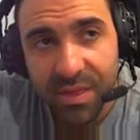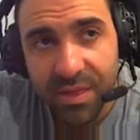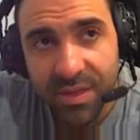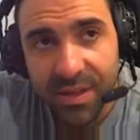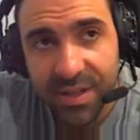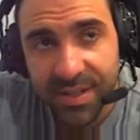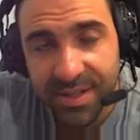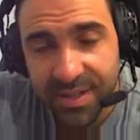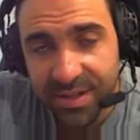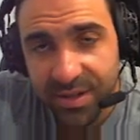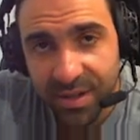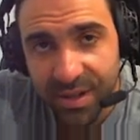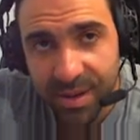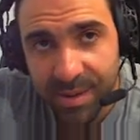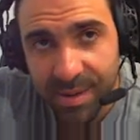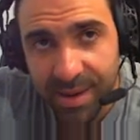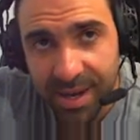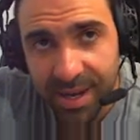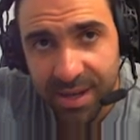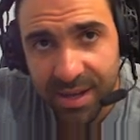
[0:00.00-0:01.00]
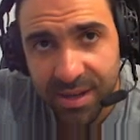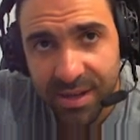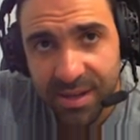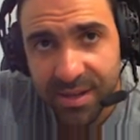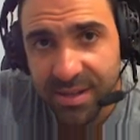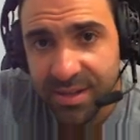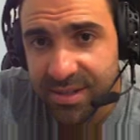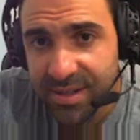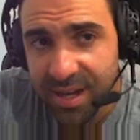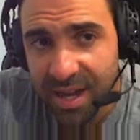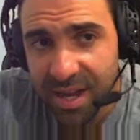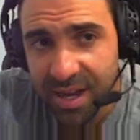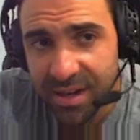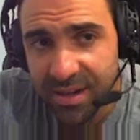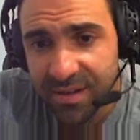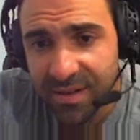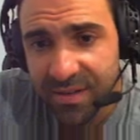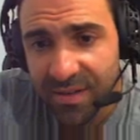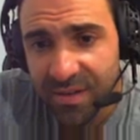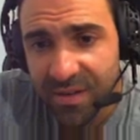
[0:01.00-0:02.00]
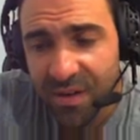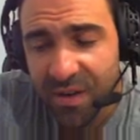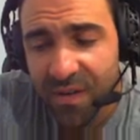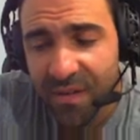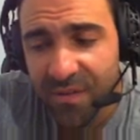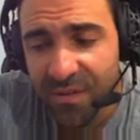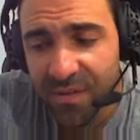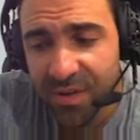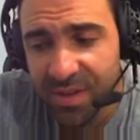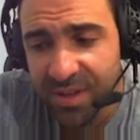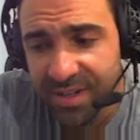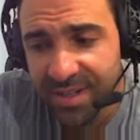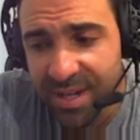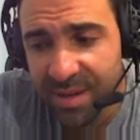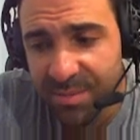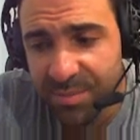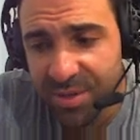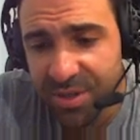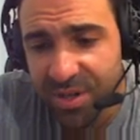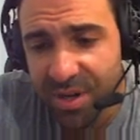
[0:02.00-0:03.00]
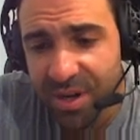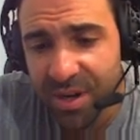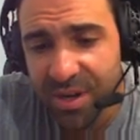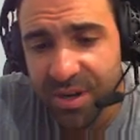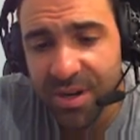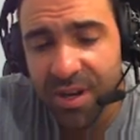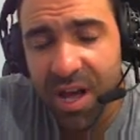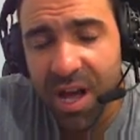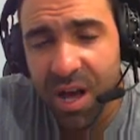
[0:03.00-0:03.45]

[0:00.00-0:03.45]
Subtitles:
This is me done for this episode.